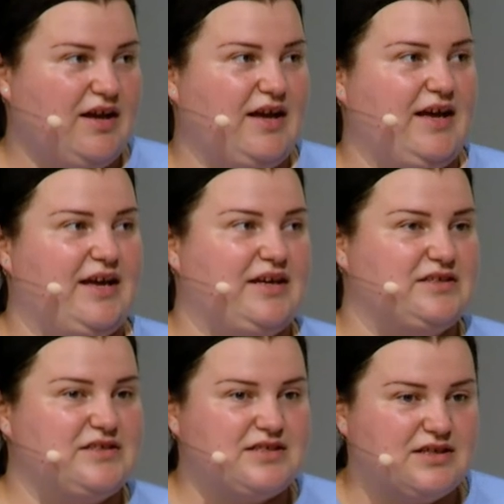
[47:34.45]

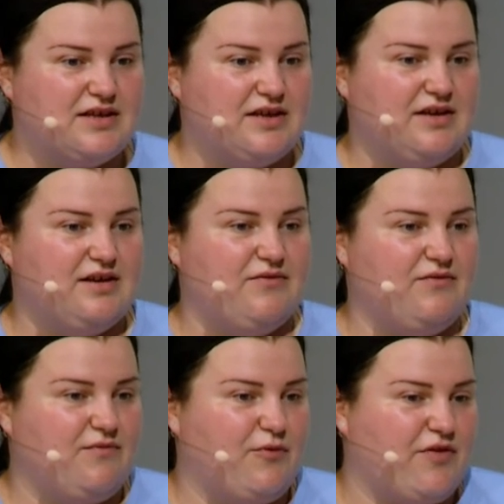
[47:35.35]
and uh,
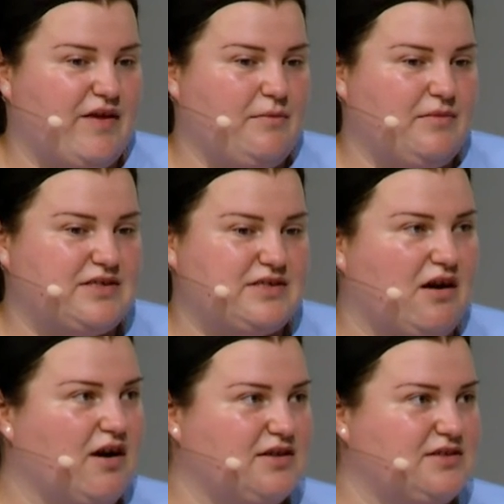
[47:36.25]
for them it's
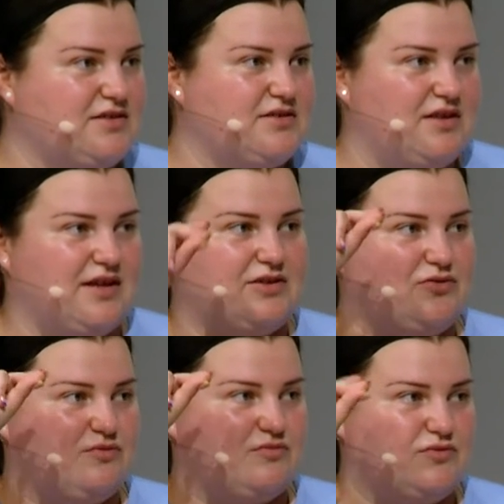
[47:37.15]
hard like,
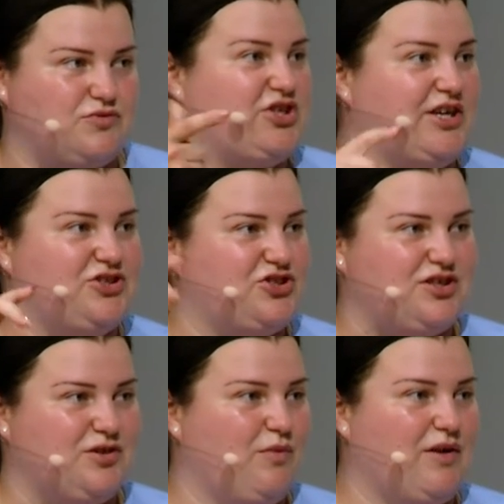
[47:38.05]
to, to change
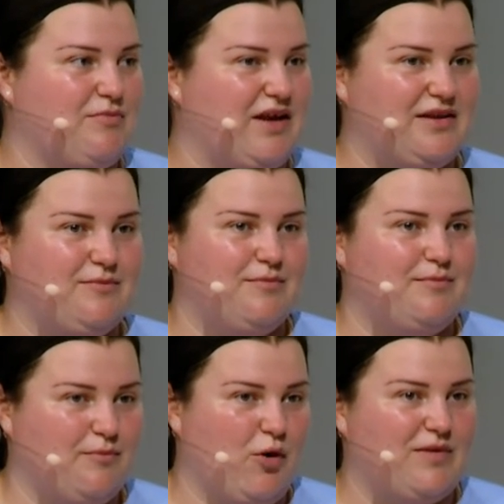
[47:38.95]
in one man
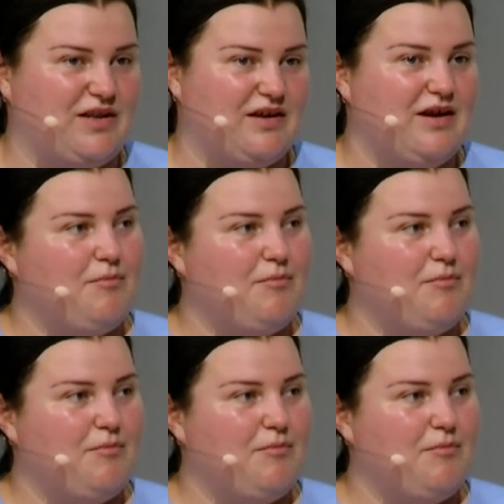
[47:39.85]
moment.